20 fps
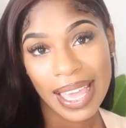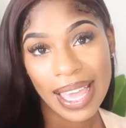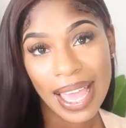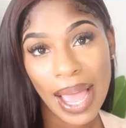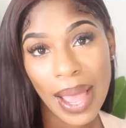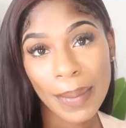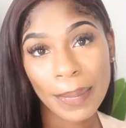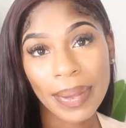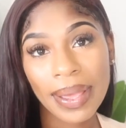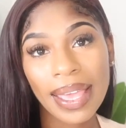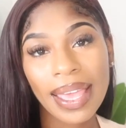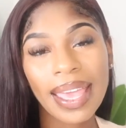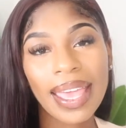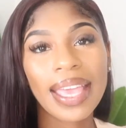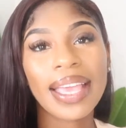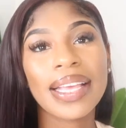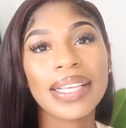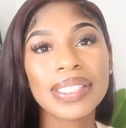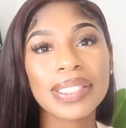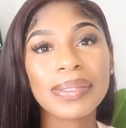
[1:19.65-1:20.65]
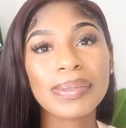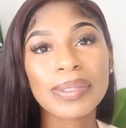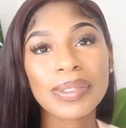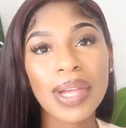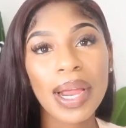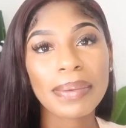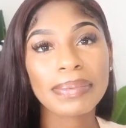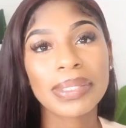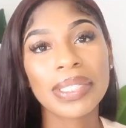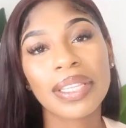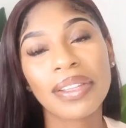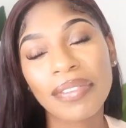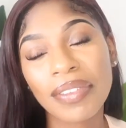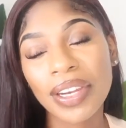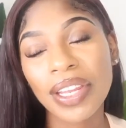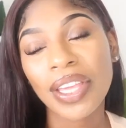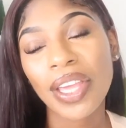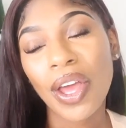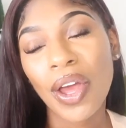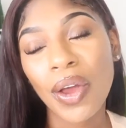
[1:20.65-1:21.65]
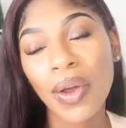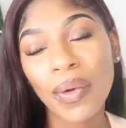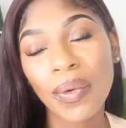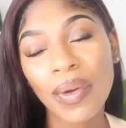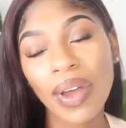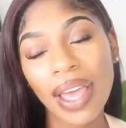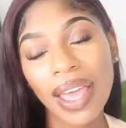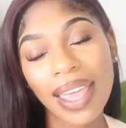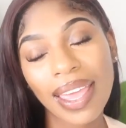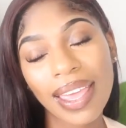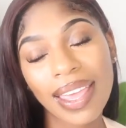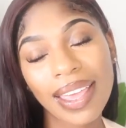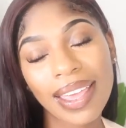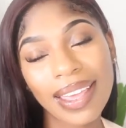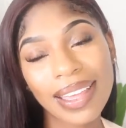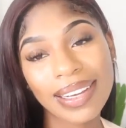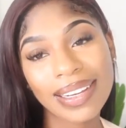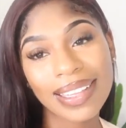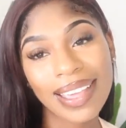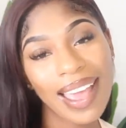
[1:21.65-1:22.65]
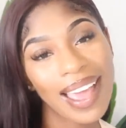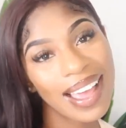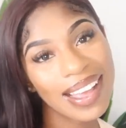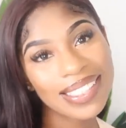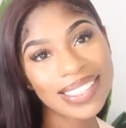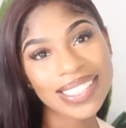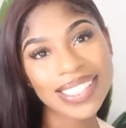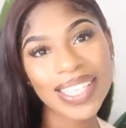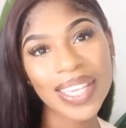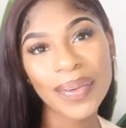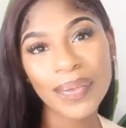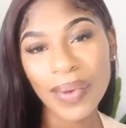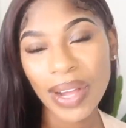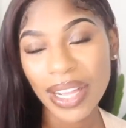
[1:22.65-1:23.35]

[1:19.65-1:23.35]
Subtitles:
comment, and subscribe to the video, and yeah, just keep